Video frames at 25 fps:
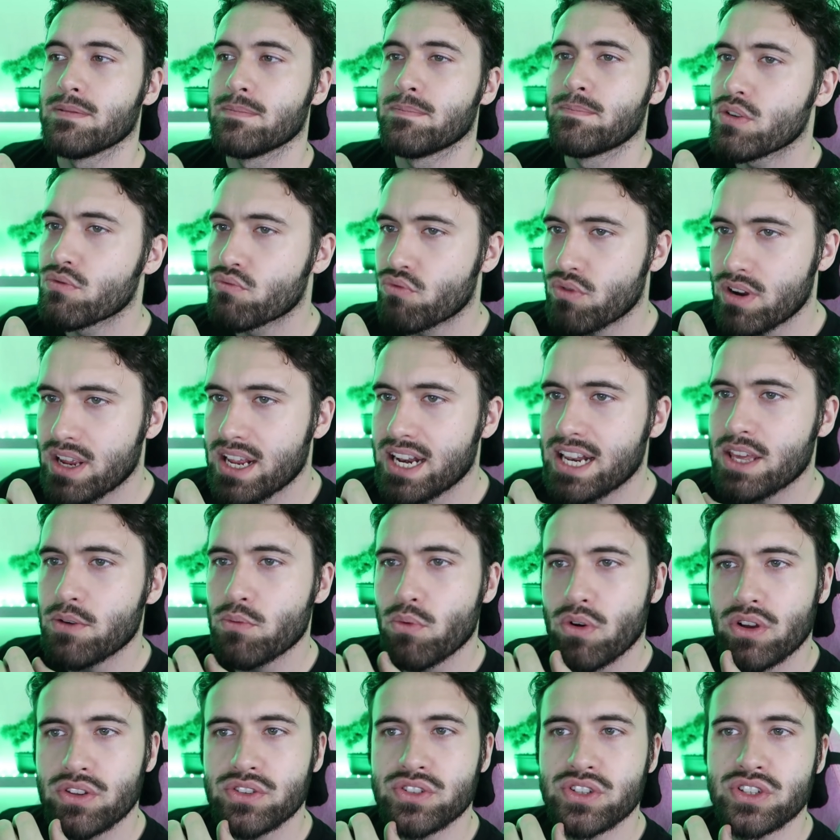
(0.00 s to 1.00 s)
We really
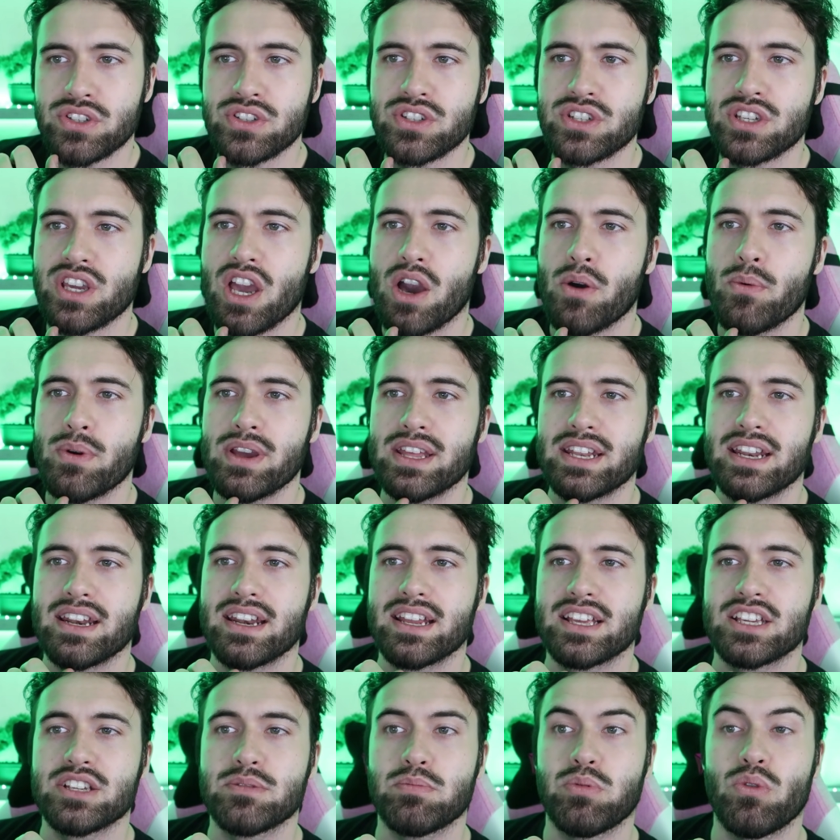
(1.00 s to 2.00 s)
wanted to go in and
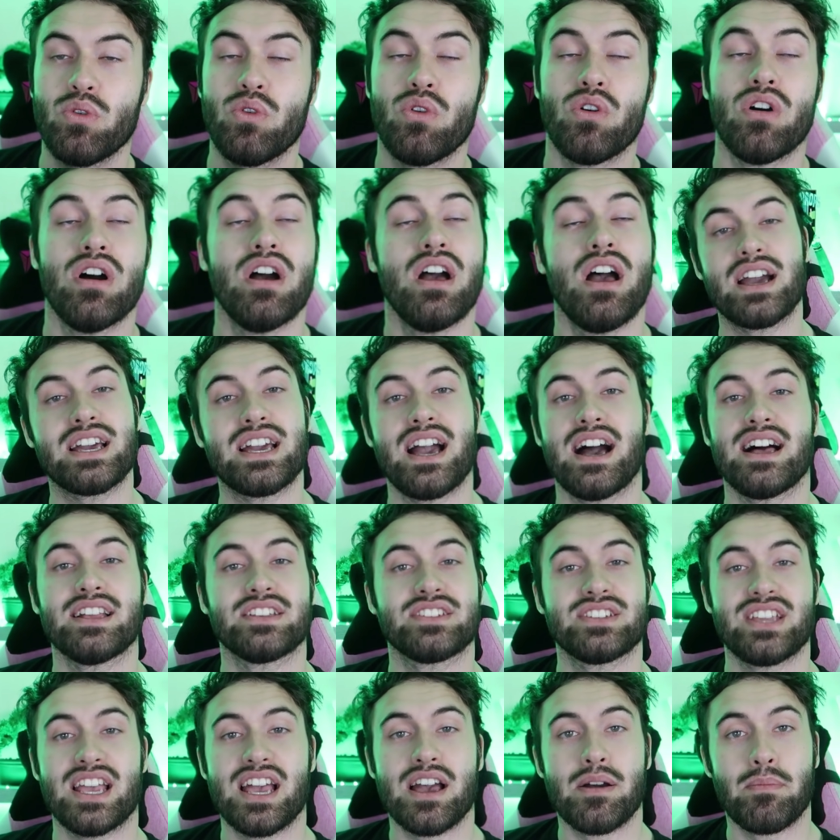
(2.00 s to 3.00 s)
explore. I
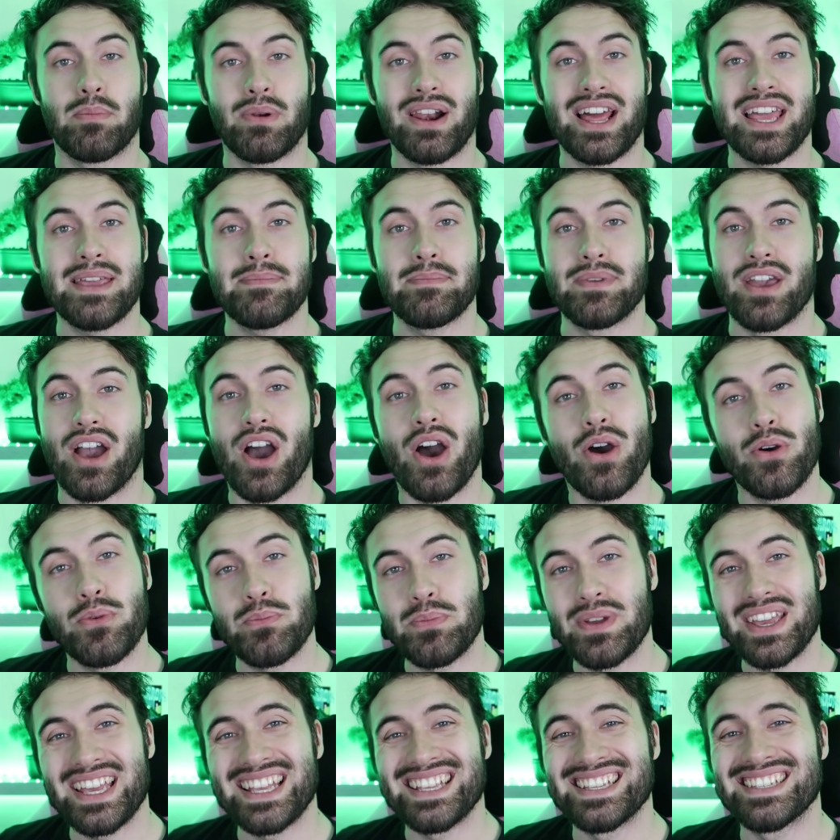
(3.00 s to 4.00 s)
can't say I blame you. I would
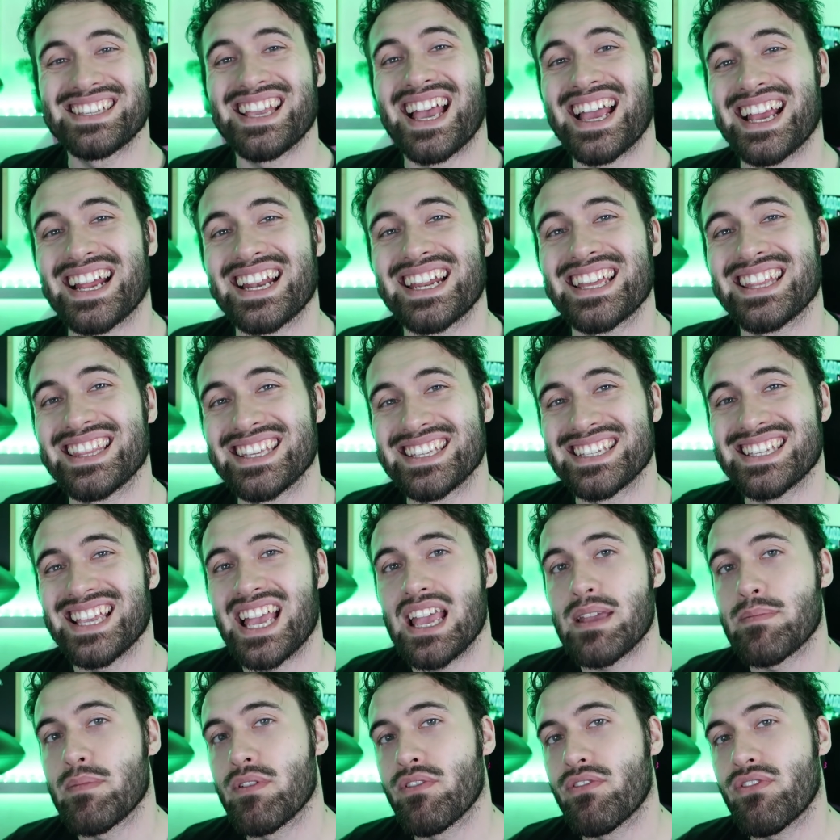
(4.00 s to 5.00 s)
be exactly the
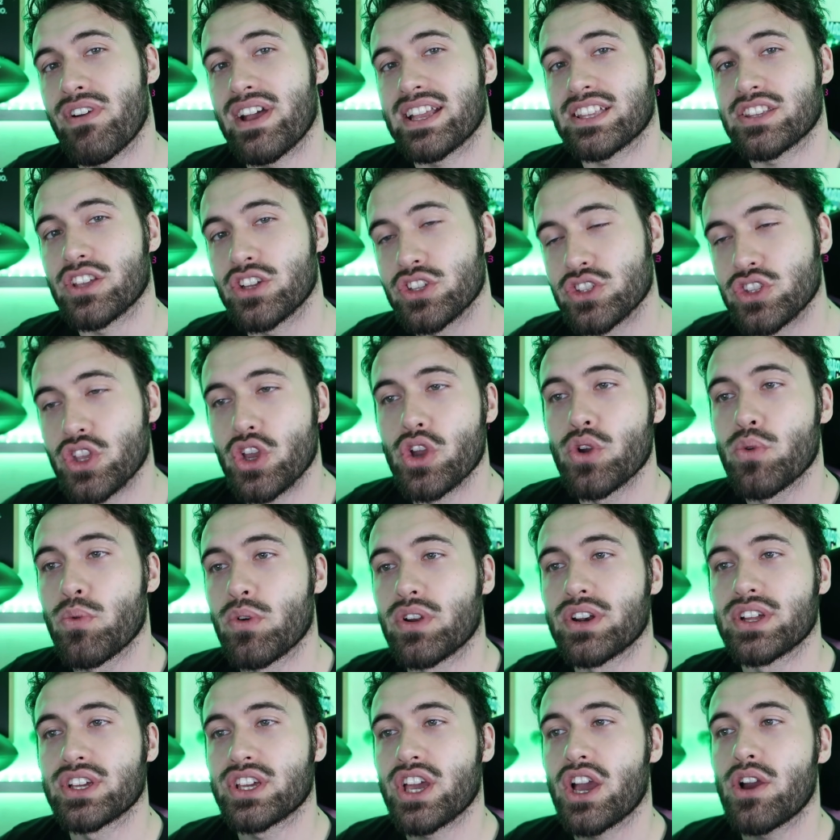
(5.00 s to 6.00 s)
same. In fact, I do
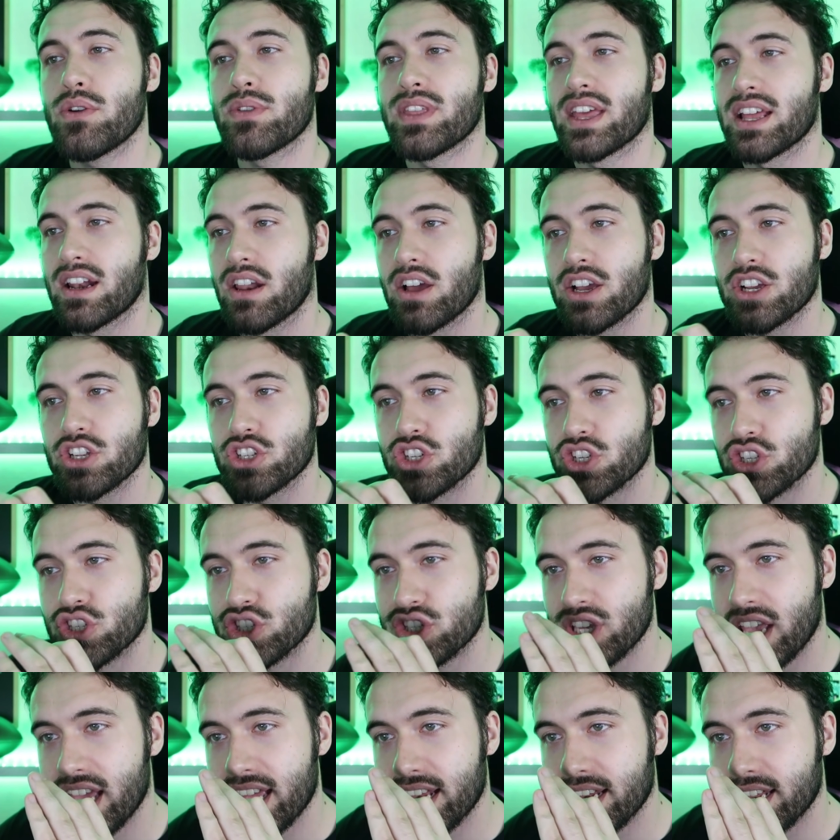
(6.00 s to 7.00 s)
want to go there, like I
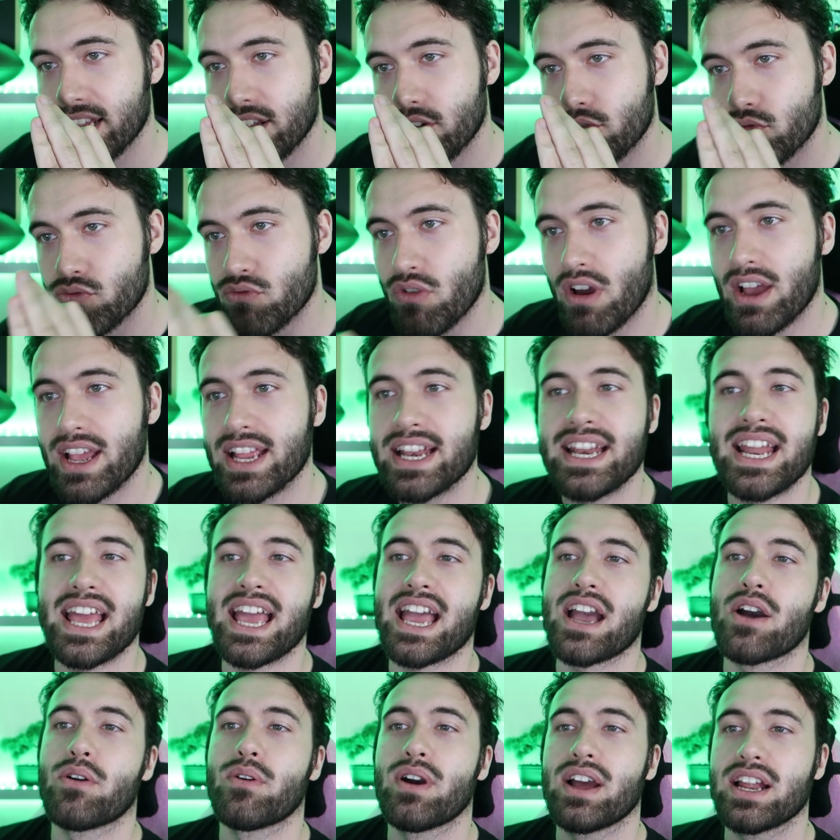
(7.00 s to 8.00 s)
just said, right
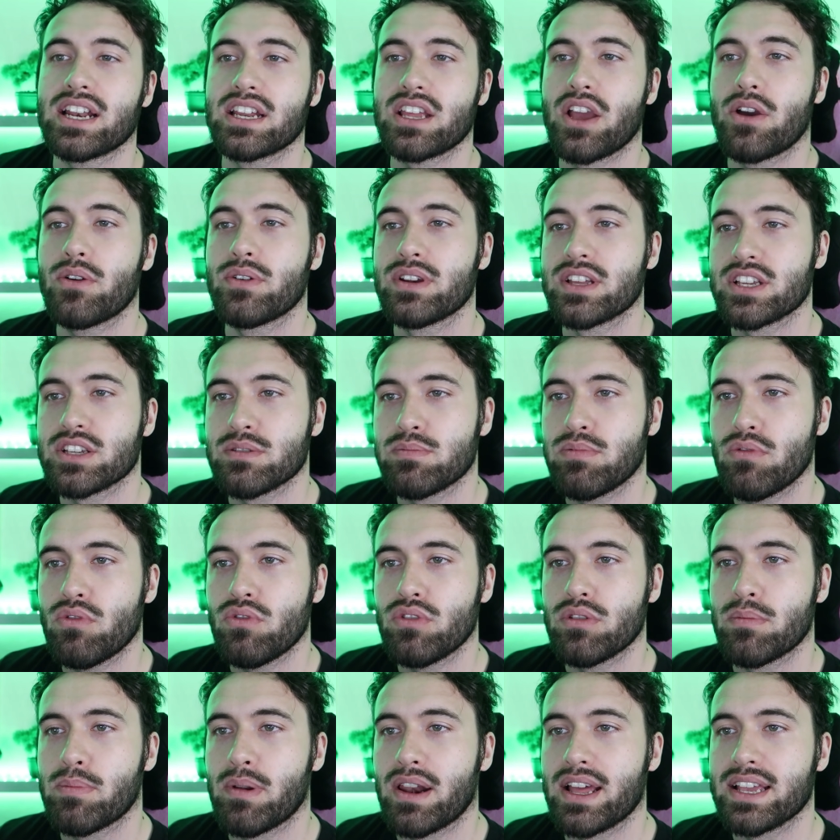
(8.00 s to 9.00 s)
now and go and
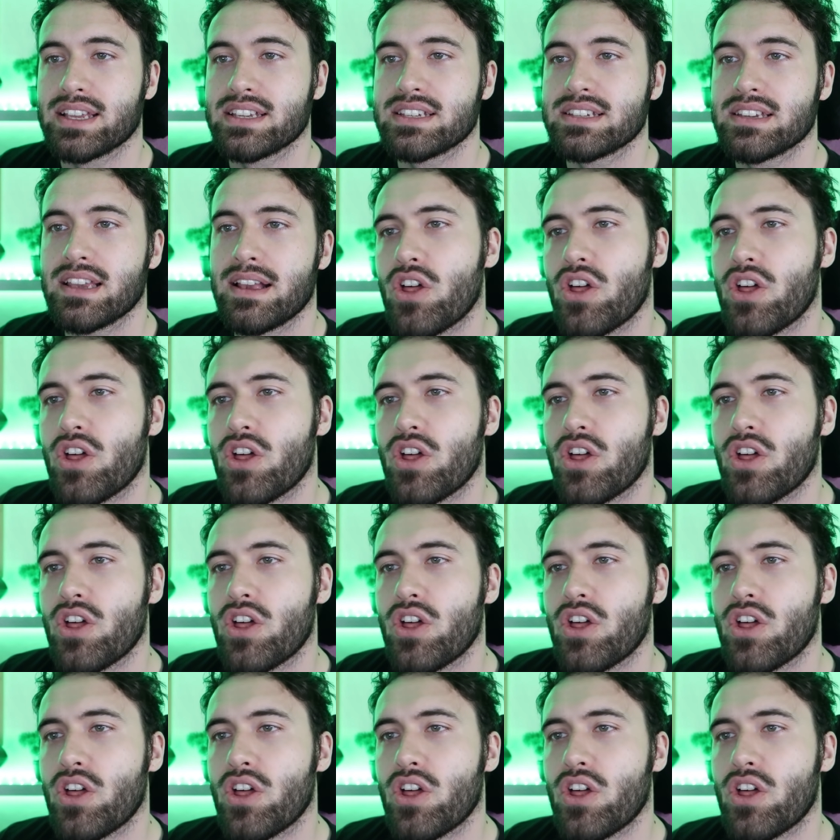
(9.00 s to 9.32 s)
explore the place.